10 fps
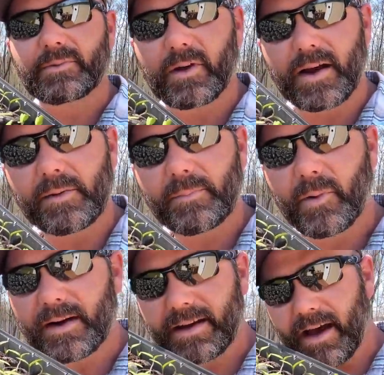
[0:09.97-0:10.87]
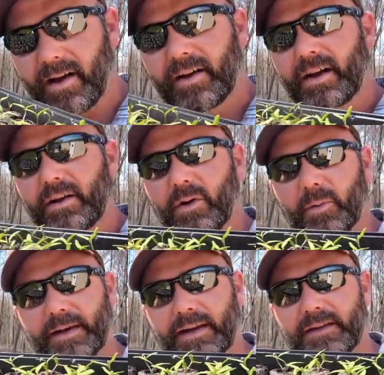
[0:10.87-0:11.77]
We're at a point now where
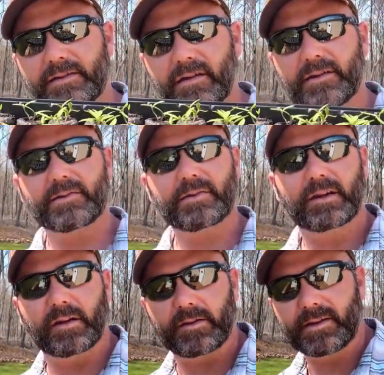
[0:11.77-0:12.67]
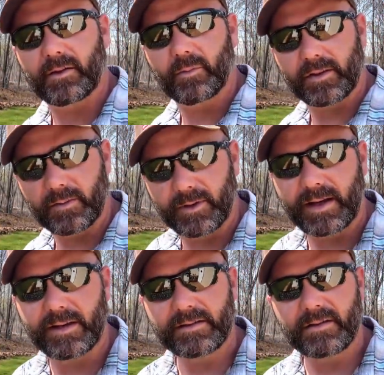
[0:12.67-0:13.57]
we need to start doing a little something with them. We
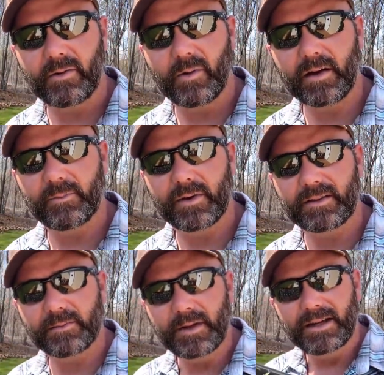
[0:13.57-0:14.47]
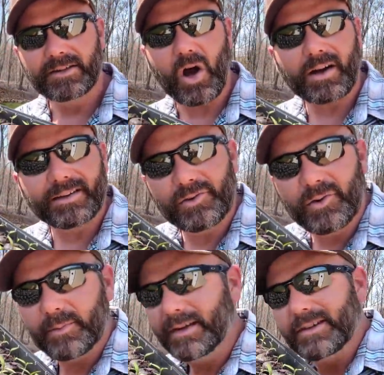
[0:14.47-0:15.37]
need to start working with them, talking to
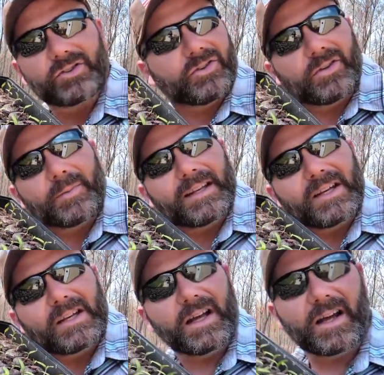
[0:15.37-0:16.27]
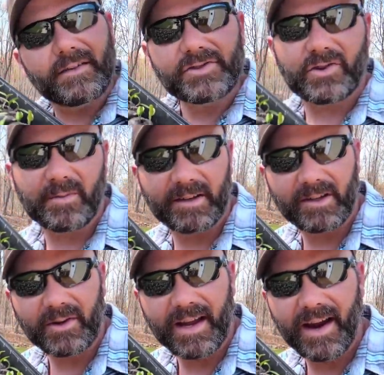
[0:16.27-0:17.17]
them, showing them a little love, showing them a
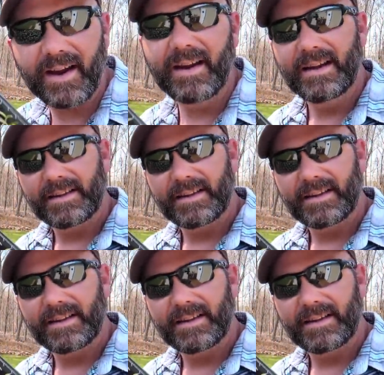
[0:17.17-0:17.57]
little care.